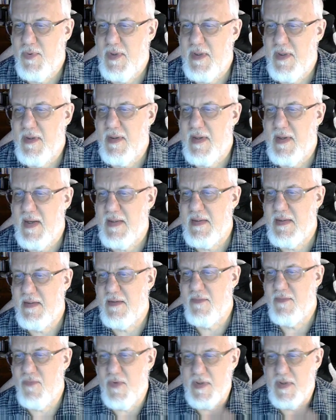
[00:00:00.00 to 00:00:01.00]
good idea
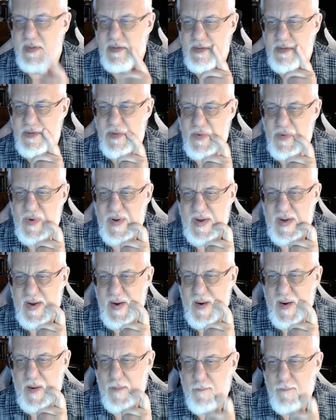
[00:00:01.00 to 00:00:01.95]
of what he's doing here.